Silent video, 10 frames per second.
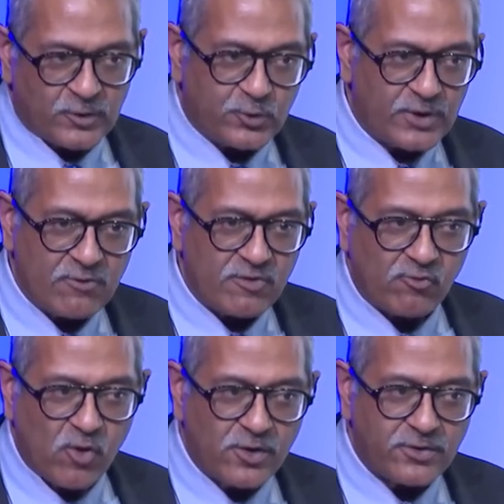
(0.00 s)
Today, we
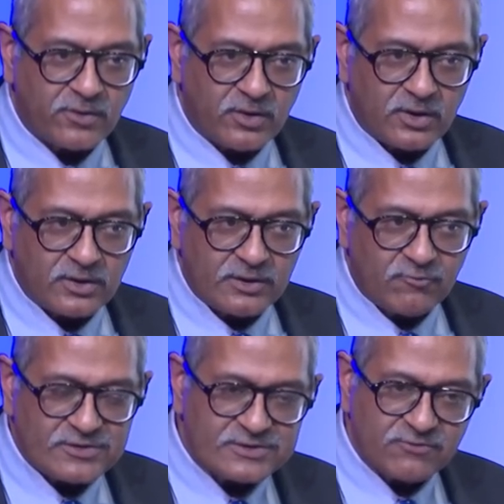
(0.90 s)
have got
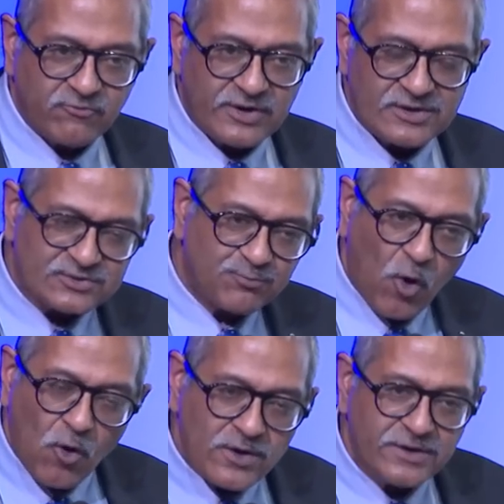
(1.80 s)
even very
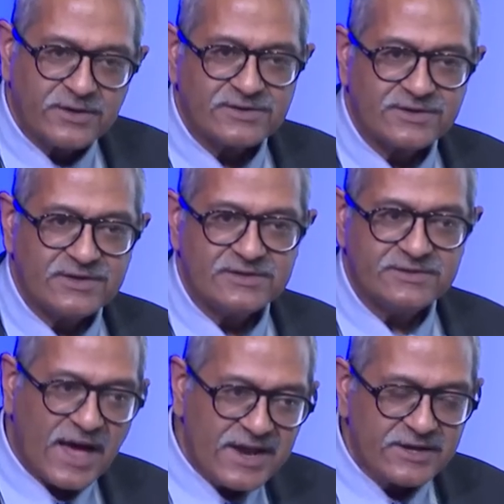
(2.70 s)
small industries
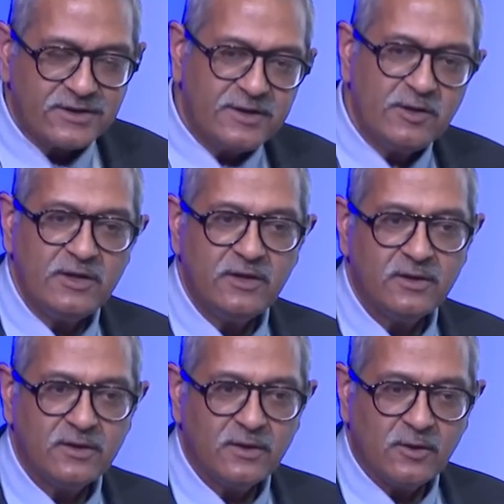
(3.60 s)
directly
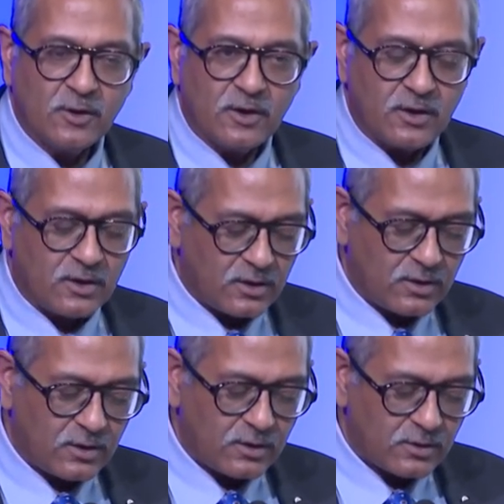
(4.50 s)

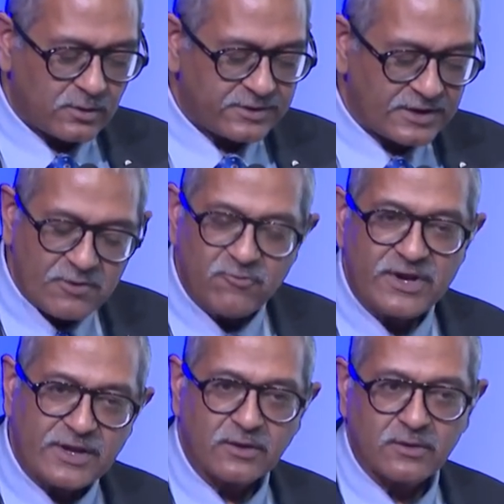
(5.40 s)
uh,
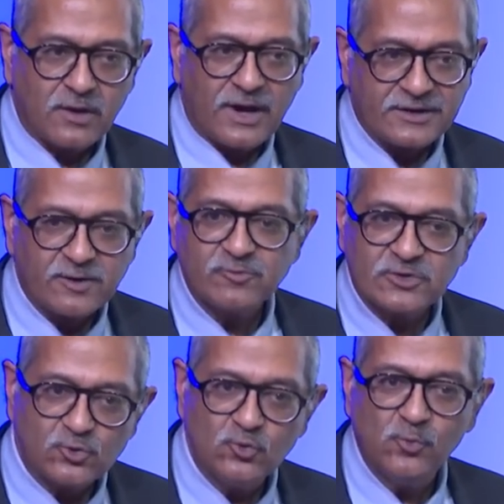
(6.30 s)
delivering items
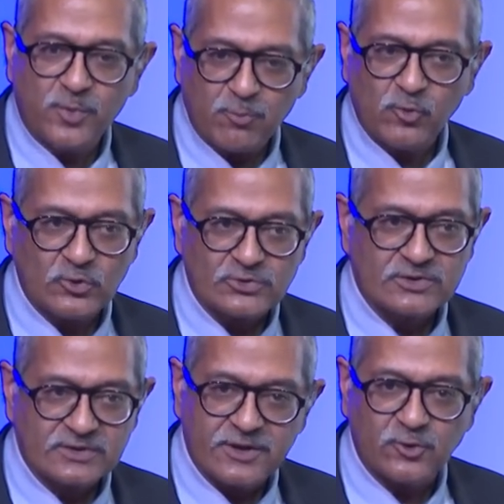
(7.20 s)
to BrahMos
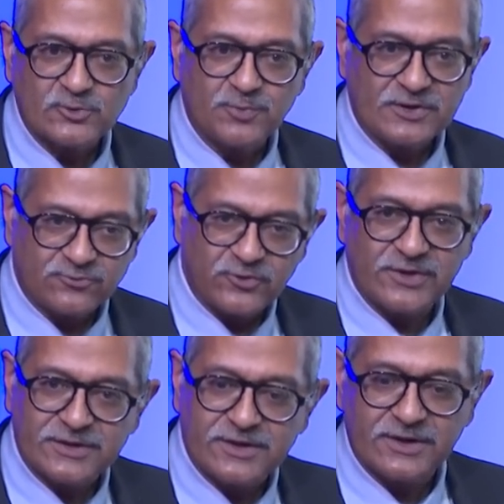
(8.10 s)
Aerospace for
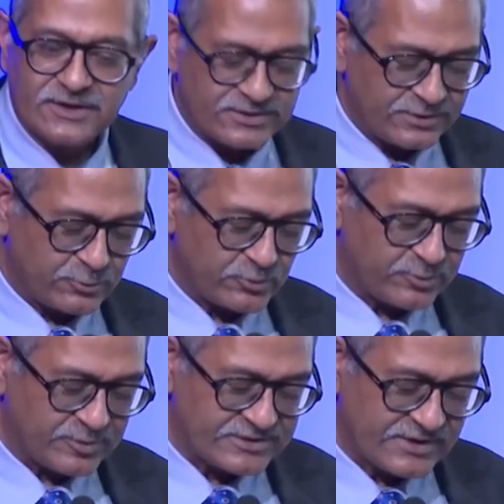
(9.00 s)
the integration into the
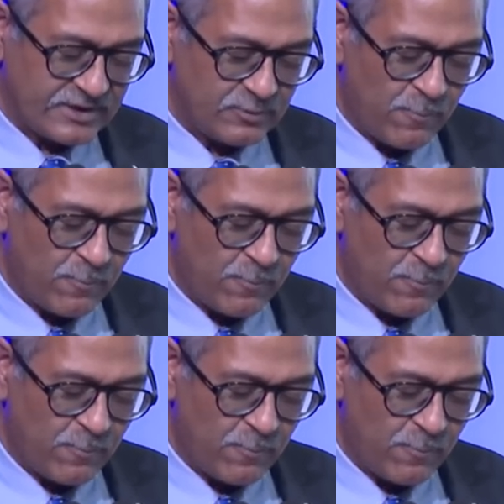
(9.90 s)
missile.